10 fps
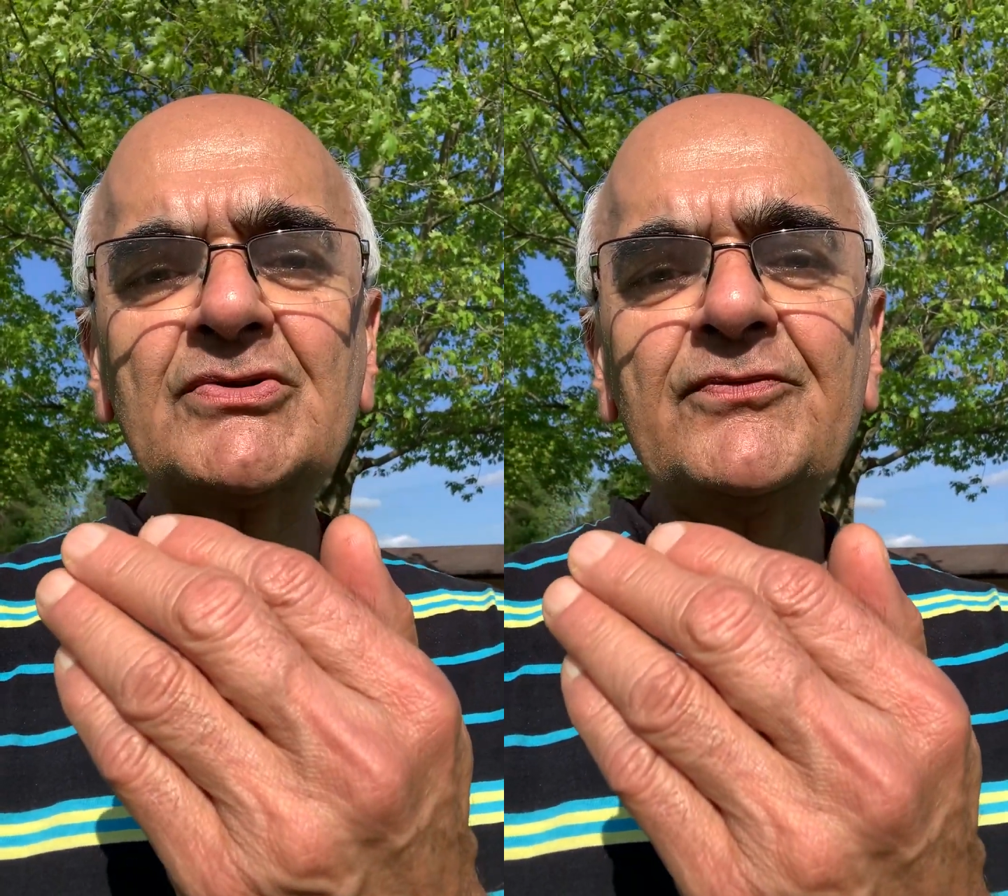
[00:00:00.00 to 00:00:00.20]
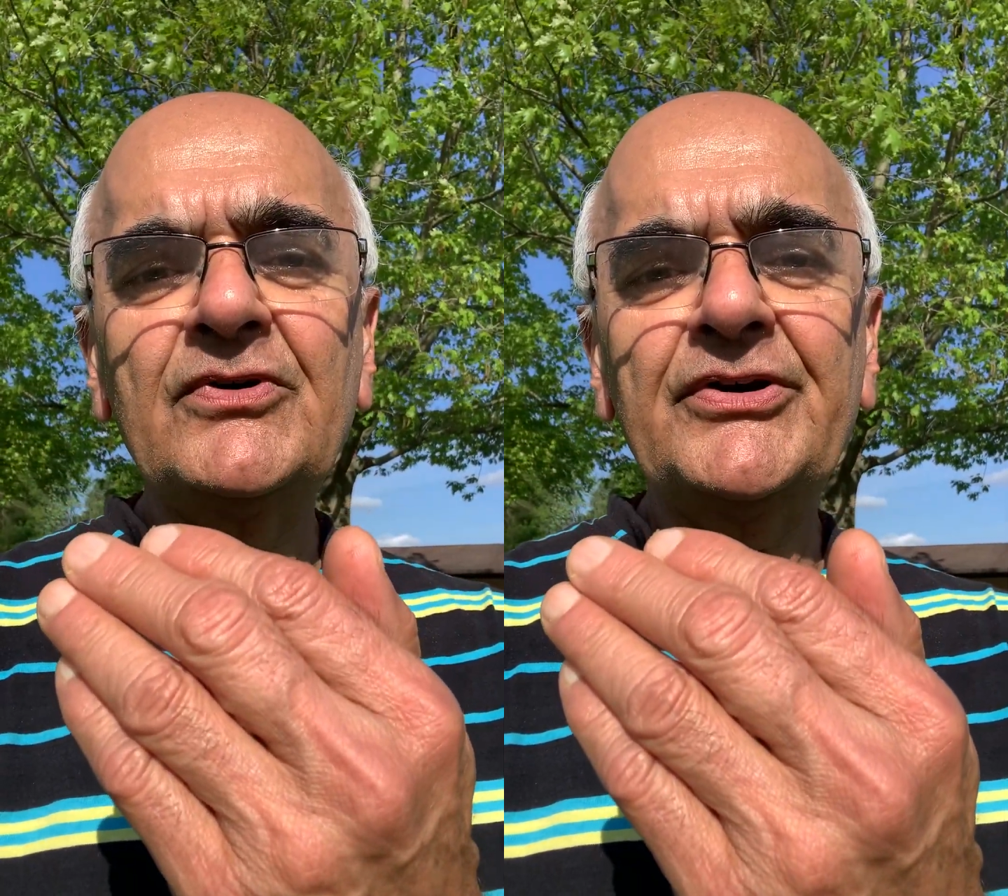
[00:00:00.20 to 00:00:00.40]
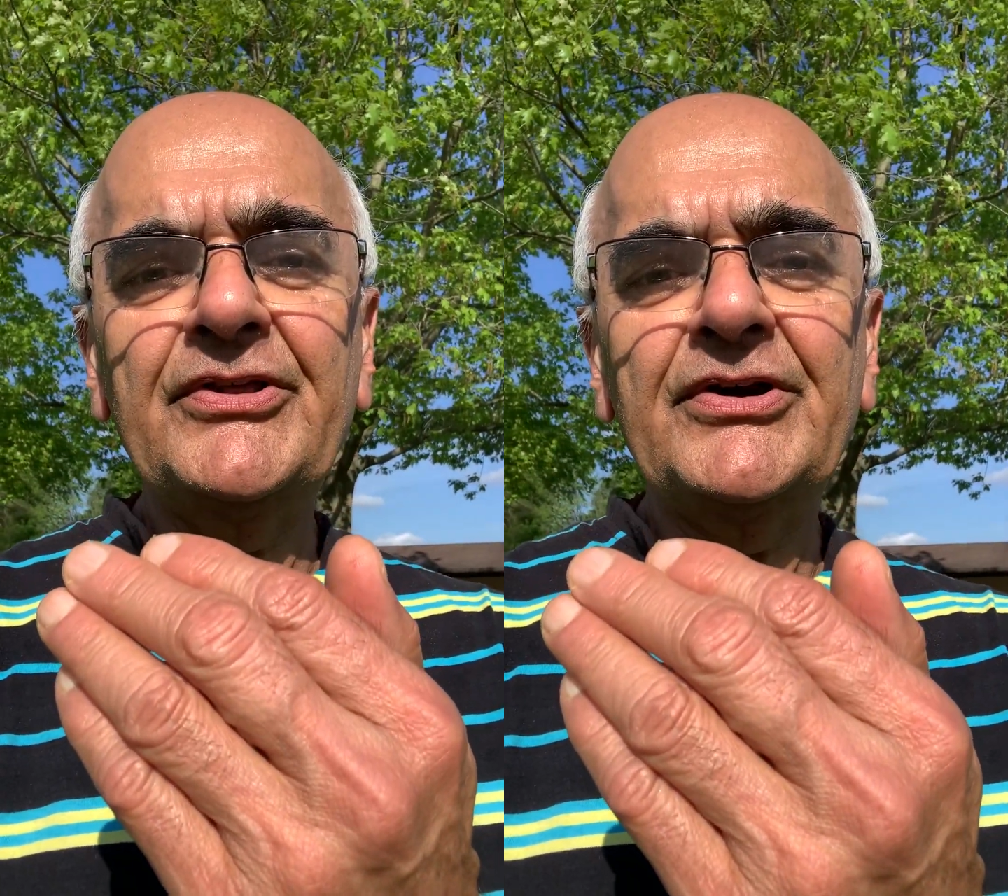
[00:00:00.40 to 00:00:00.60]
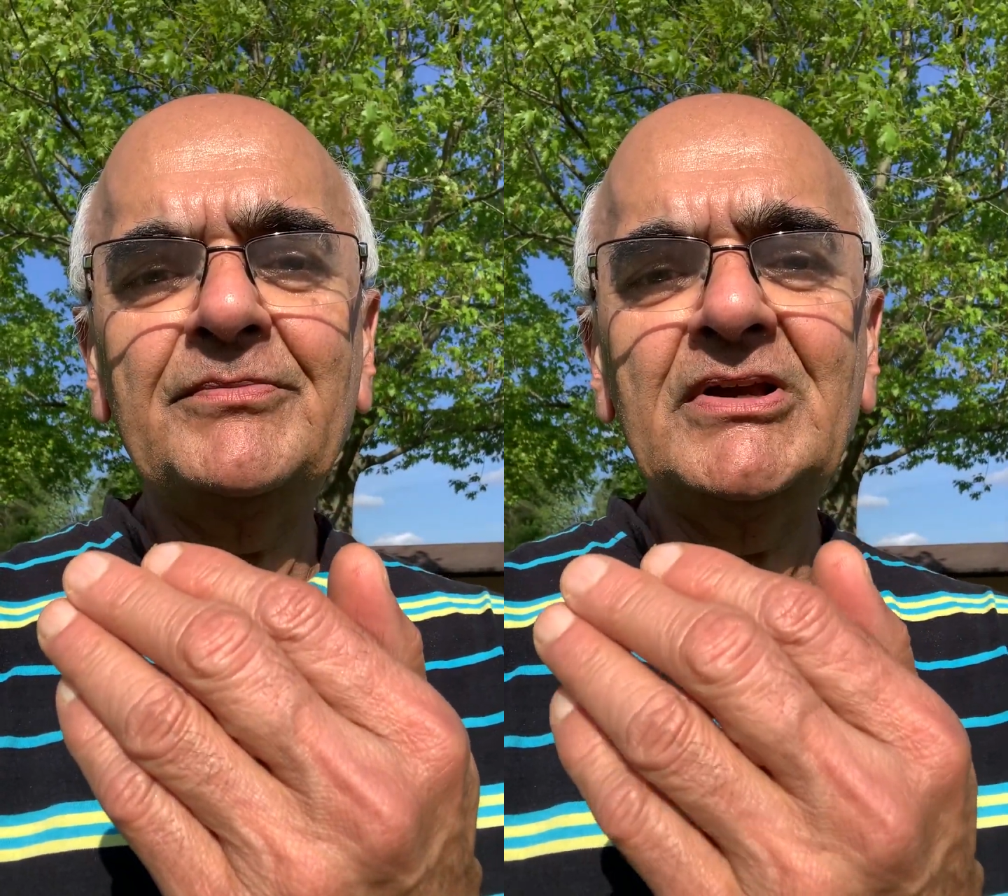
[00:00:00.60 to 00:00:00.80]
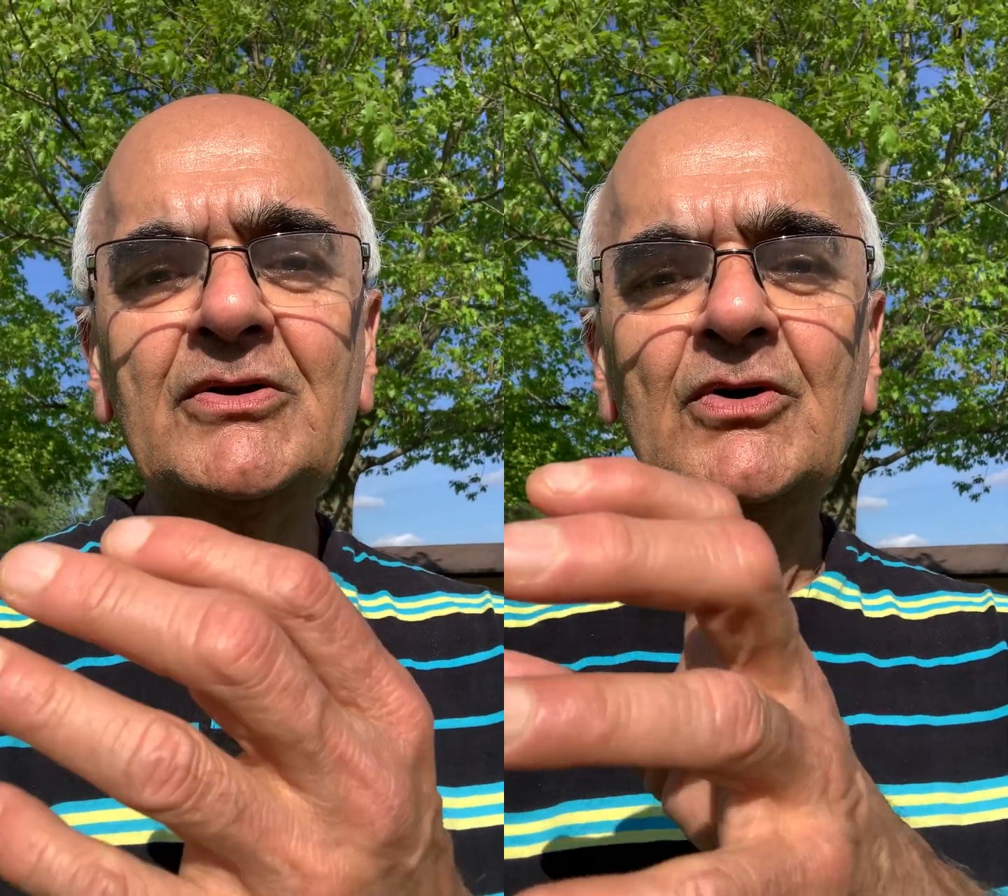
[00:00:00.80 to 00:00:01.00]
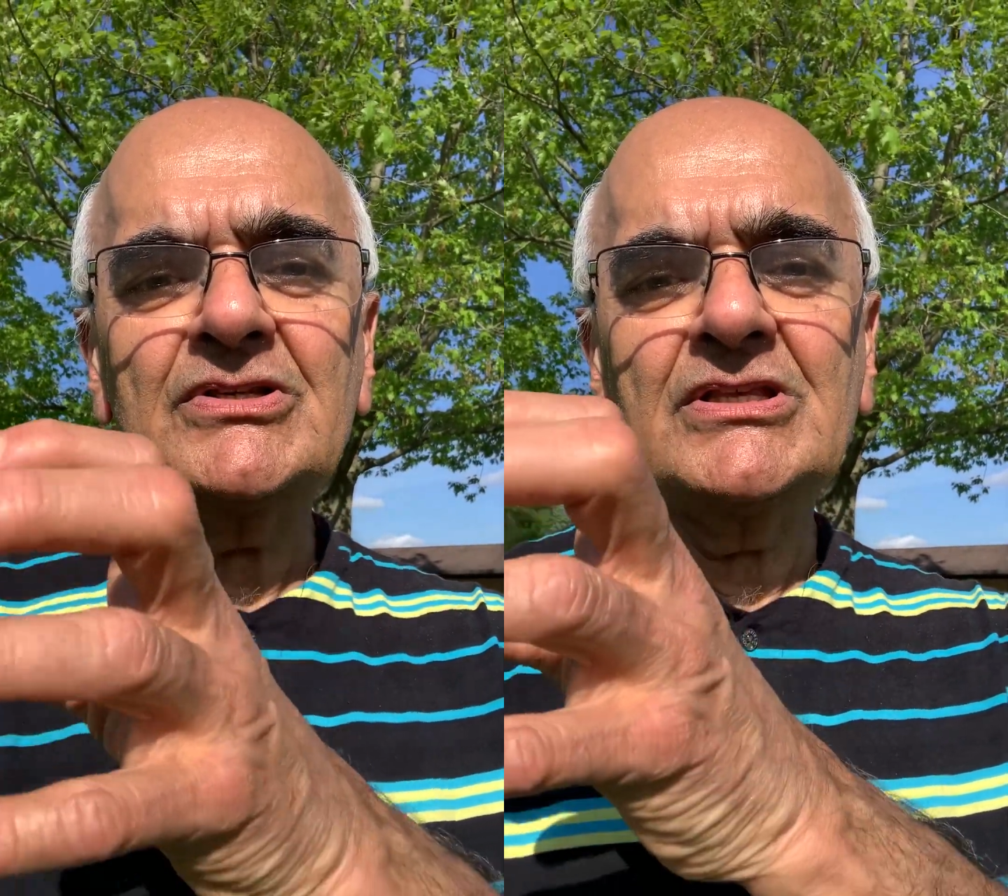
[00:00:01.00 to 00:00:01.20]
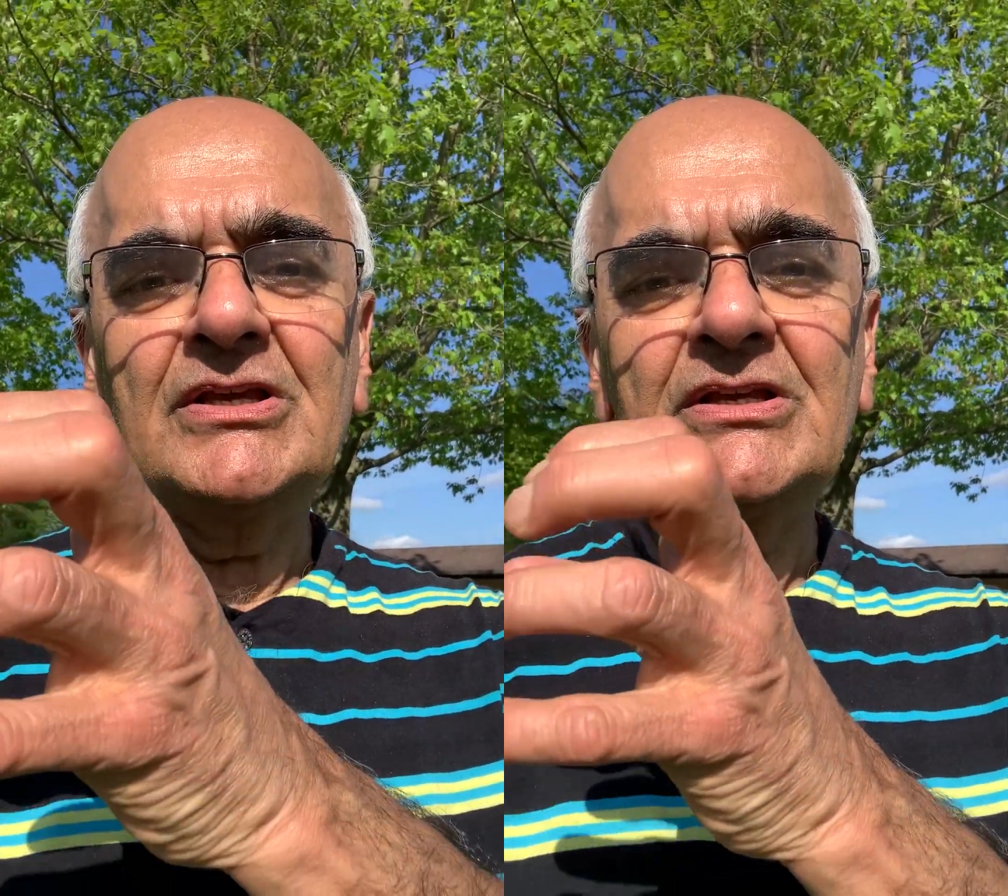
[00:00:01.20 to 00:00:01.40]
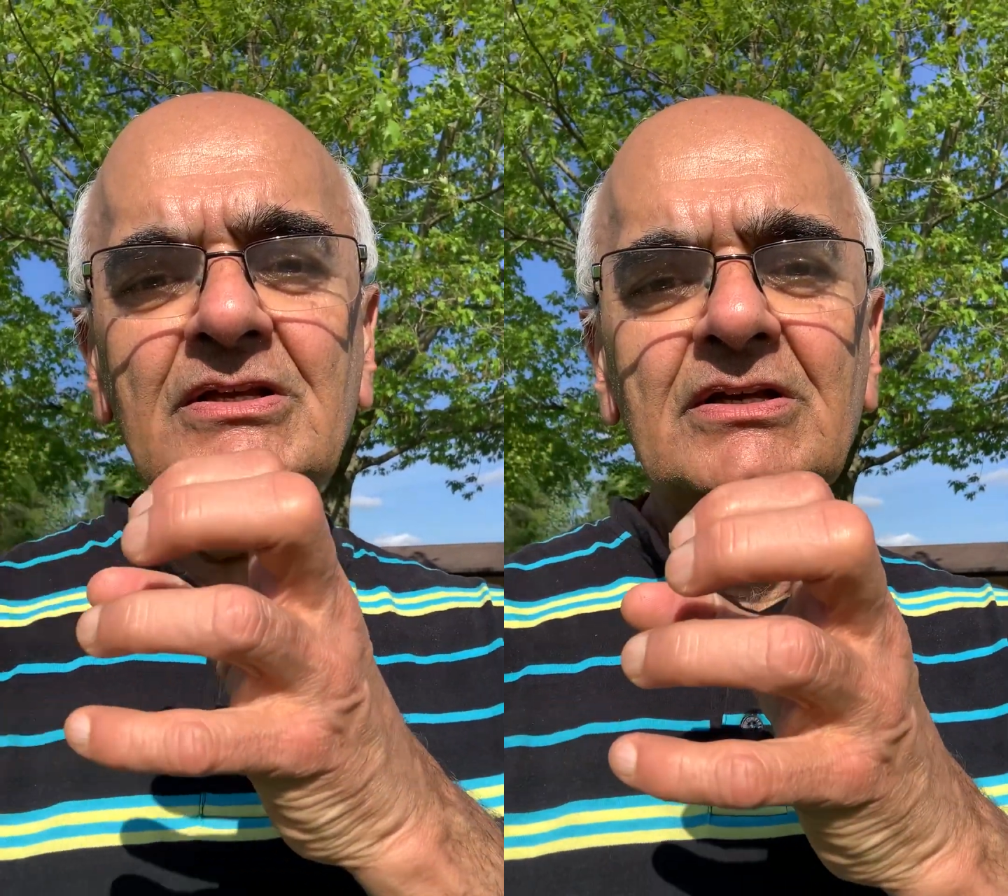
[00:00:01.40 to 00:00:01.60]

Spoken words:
further because the